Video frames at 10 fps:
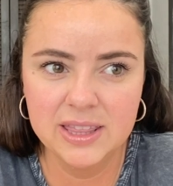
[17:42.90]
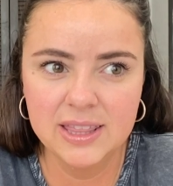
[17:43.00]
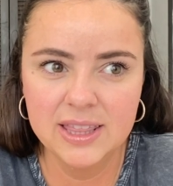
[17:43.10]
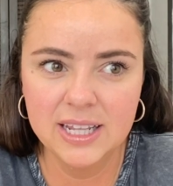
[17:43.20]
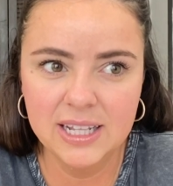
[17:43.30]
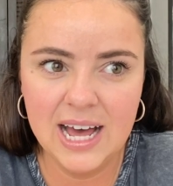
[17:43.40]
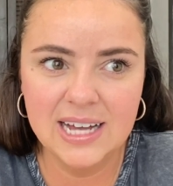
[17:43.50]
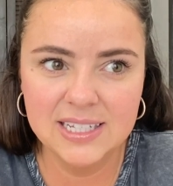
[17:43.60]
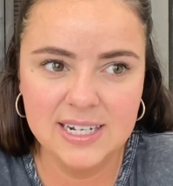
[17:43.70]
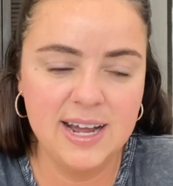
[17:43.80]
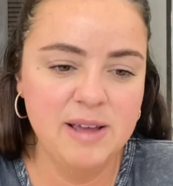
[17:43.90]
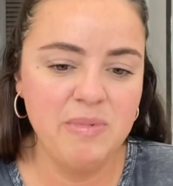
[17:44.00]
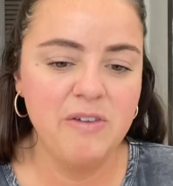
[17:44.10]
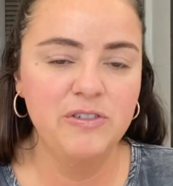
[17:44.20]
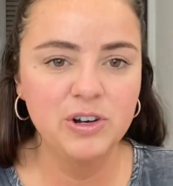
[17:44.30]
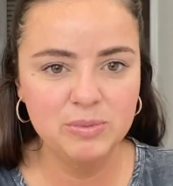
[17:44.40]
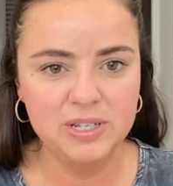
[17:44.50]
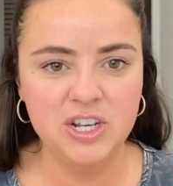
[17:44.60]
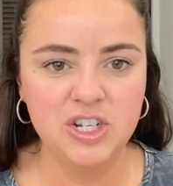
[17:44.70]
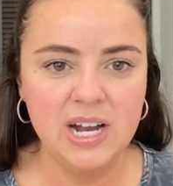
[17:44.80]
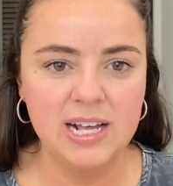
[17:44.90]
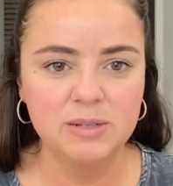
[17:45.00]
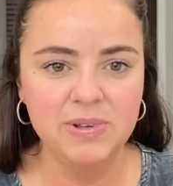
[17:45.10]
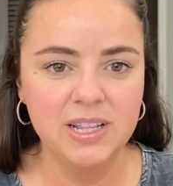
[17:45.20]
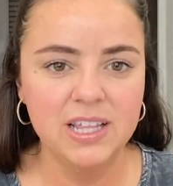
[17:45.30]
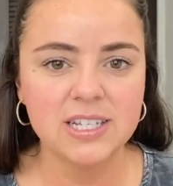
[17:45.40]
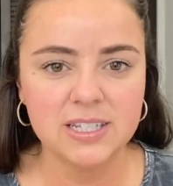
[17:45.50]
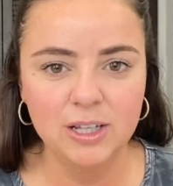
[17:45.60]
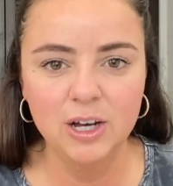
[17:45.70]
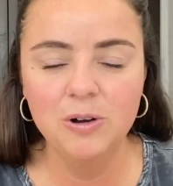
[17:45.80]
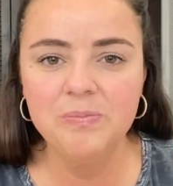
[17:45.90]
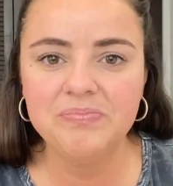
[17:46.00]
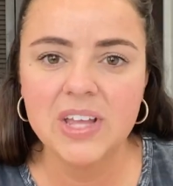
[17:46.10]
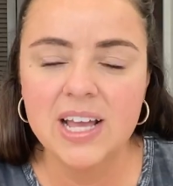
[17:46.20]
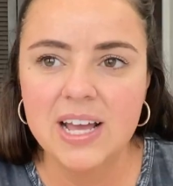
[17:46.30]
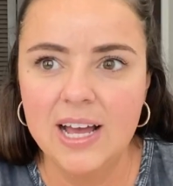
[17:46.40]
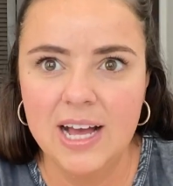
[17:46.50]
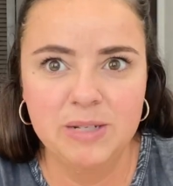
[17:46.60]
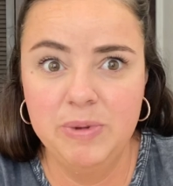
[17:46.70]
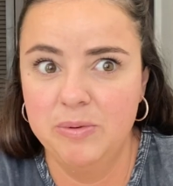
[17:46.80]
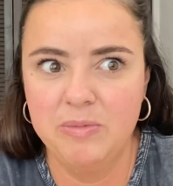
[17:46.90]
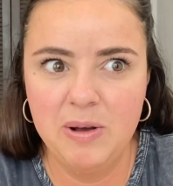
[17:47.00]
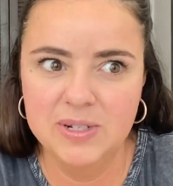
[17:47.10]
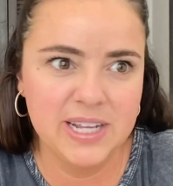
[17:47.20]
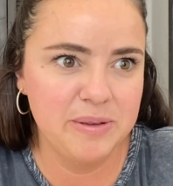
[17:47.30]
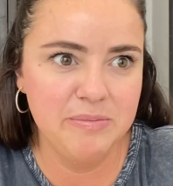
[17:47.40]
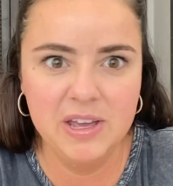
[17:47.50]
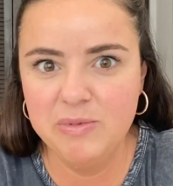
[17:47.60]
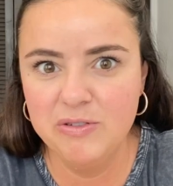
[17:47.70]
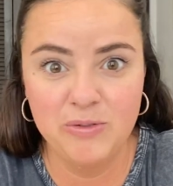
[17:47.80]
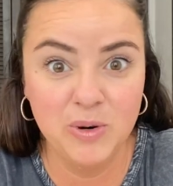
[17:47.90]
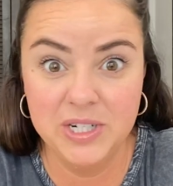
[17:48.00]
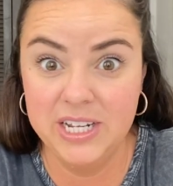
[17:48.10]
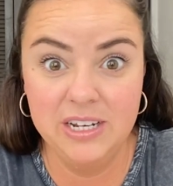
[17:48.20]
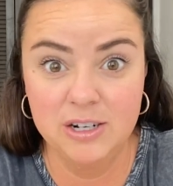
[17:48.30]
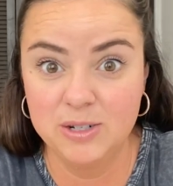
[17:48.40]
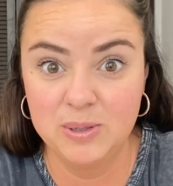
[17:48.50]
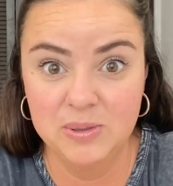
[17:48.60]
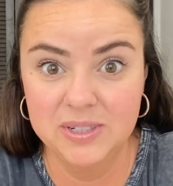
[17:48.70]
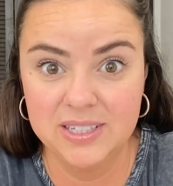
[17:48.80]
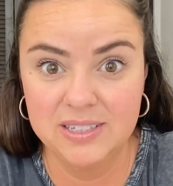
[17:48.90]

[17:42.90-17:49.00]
the last time my food obsession has been this low has been when I was like maybe 14 years old,